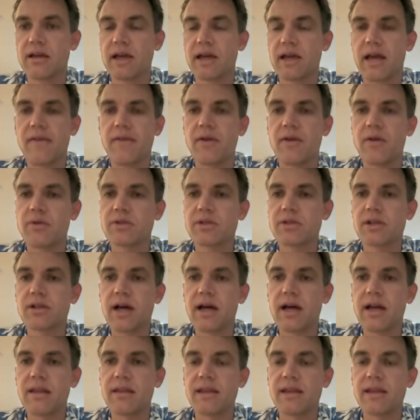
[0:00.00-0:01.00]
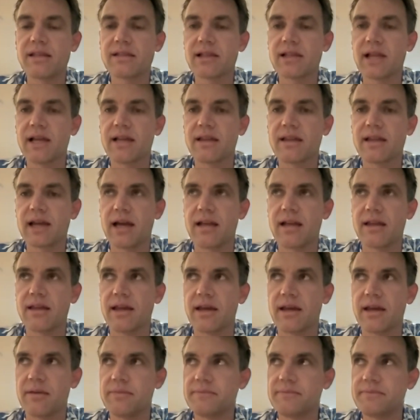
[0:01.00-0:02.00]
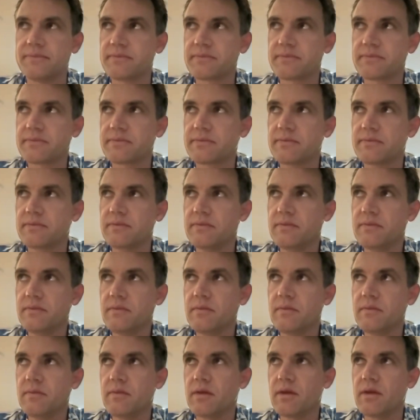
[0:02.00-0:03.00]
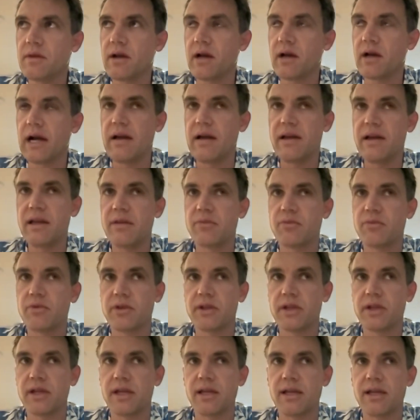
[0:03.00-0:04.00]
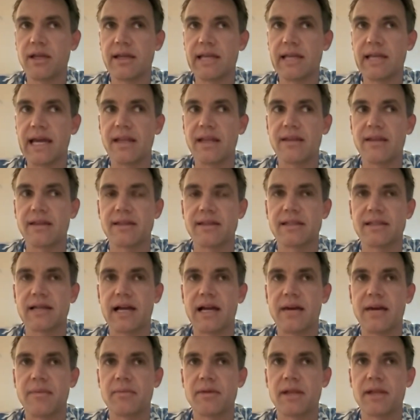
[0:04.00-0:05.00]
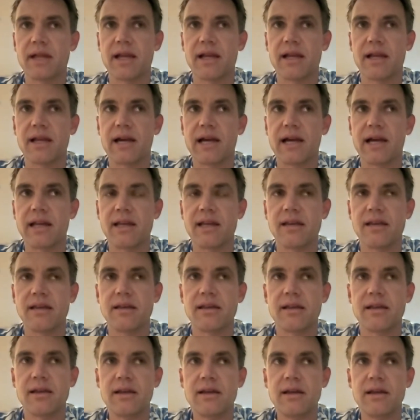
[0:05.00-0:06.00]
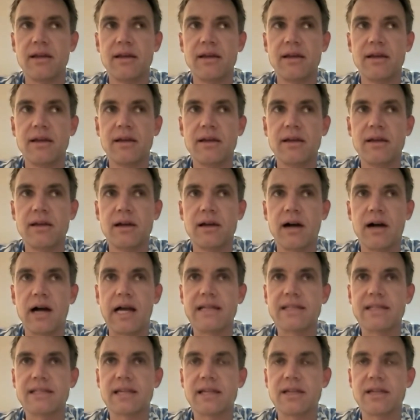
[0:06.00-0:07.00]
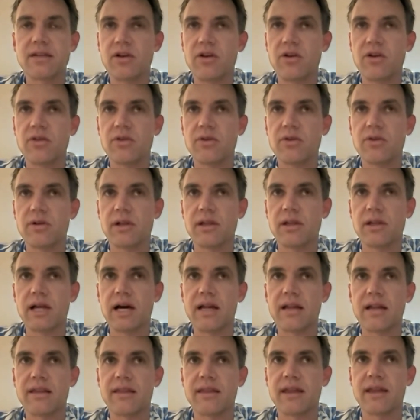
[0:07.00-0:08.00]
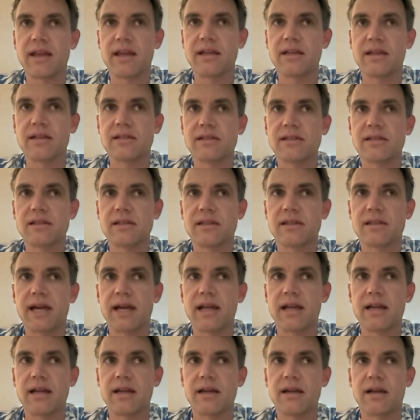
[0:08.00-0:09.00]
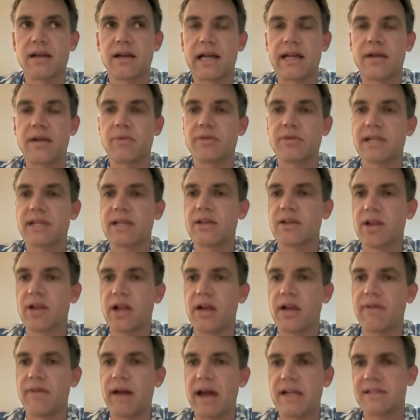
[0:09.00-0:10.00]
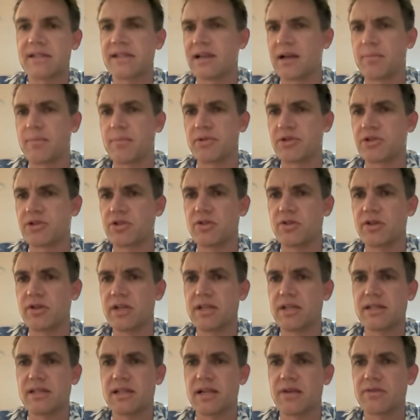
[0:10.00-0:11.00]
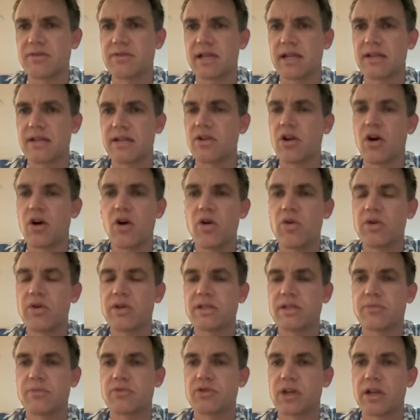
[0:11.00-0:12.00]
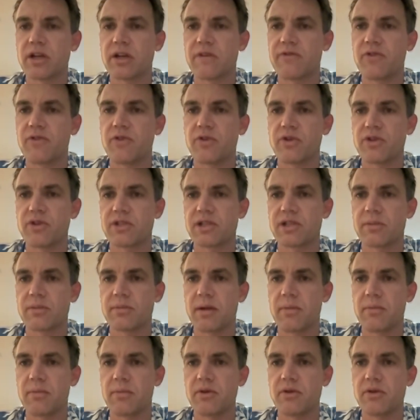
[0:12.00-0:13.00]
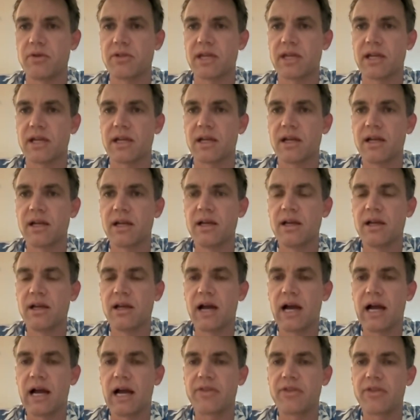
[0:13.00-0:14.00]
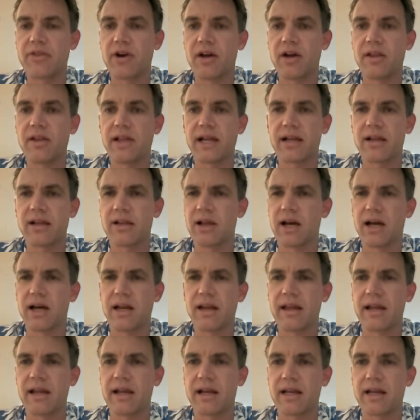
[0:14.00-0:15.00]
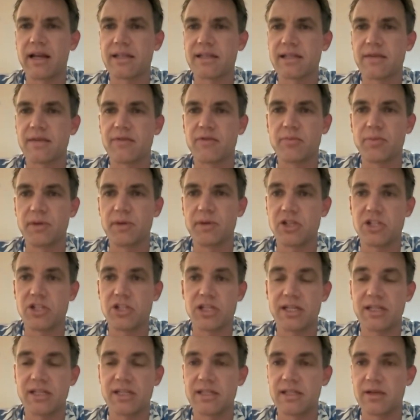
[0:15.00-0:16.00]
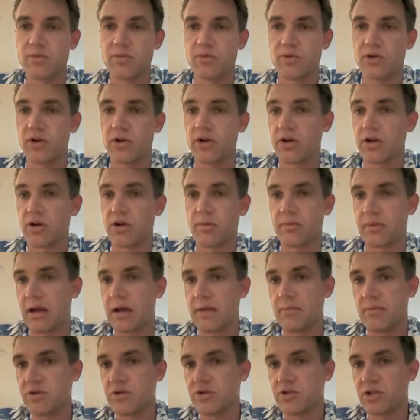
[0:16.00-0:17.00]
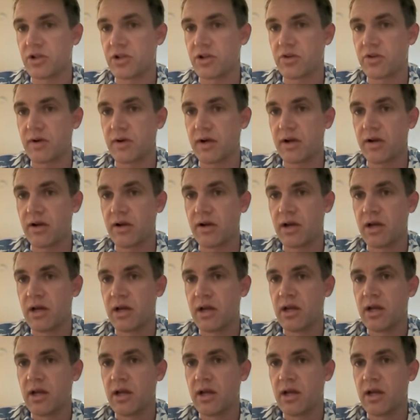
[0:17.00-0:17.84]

And there was a lot of things like that I didn't really get at the time. Like I said no to a lot of things. Like I was getting a lot of acting opportunities, and I was like, no, because I'm trying to focus on my music. I thought like a lot of that kind of stuff would be cheesy and would hurt my music career.